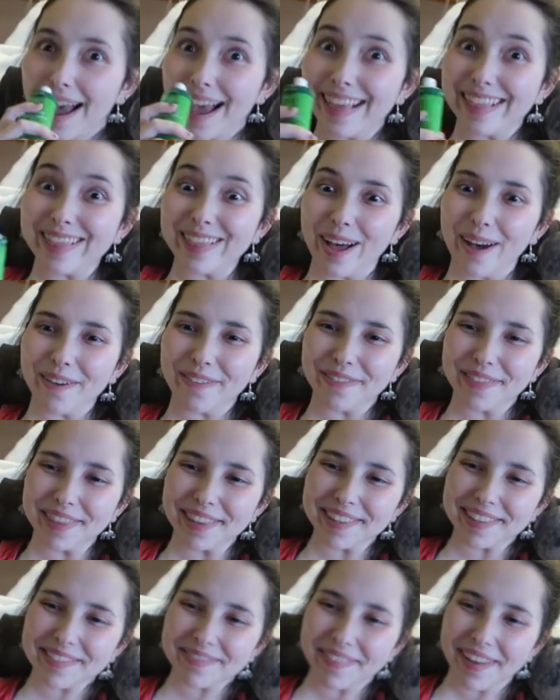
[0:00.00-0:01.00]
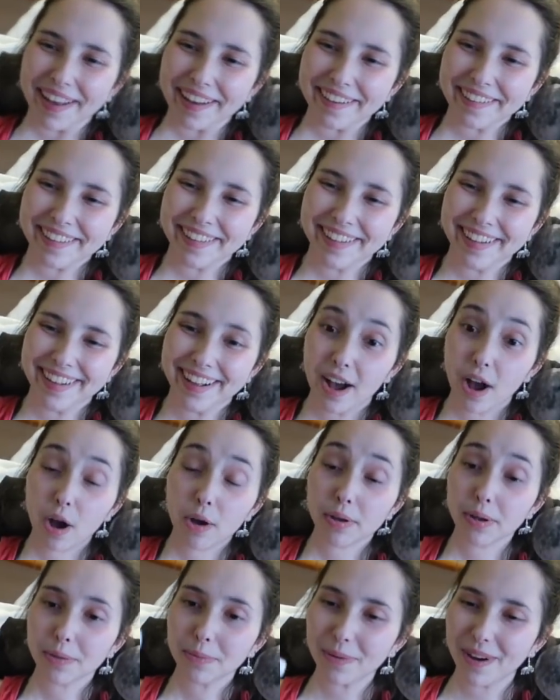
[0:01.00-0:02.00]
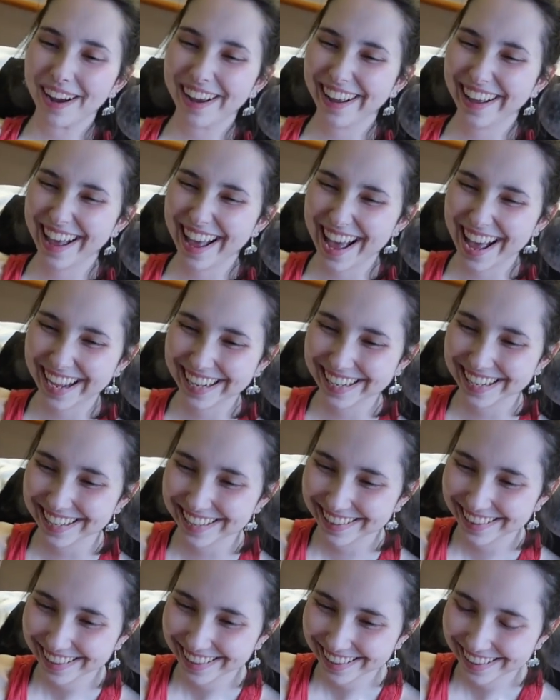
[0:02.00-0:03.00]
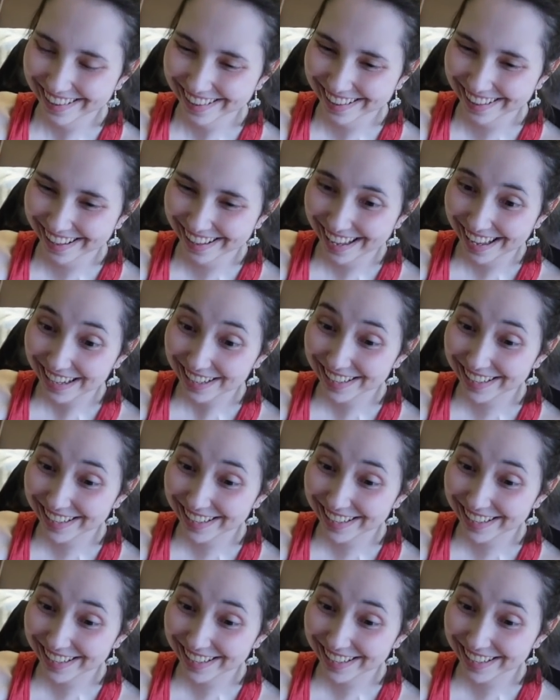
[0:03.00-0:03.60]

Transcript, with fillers: I love the smell. Oh, you want? Give me a